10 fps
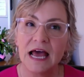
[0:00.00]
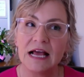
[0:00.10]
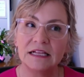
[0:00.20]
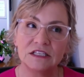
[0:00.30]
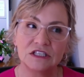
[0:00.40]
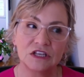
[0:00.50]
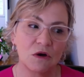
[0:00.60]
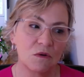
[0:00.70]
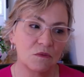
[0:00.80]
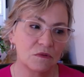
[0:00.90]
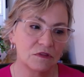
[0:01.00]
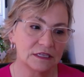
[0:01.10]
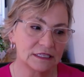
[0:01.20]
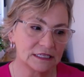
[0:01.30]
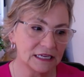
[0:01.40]
And so
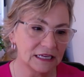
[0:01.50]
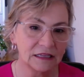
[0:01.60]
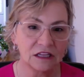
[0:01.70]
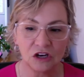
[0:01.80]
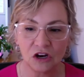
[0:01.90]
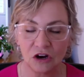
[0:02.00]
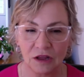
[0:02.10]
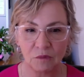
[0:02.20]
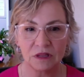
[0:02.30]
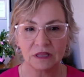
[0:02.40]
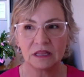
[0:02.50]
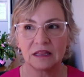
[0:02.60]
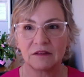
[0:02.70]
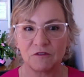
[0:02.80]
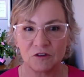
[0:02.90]
this scene,
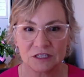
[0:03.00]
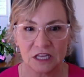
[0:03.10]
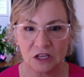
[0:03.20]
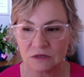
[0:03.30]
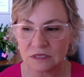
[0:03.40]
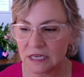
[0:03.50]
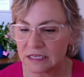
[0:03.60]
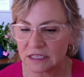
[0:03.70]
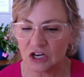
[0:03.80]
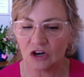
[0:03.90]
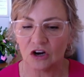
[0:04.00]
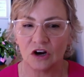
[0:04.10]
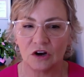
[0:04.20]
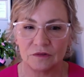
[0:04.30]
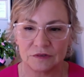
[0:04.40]
the first thing you see is the
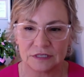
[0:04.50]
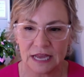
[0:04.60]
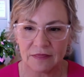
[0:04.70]
nerves,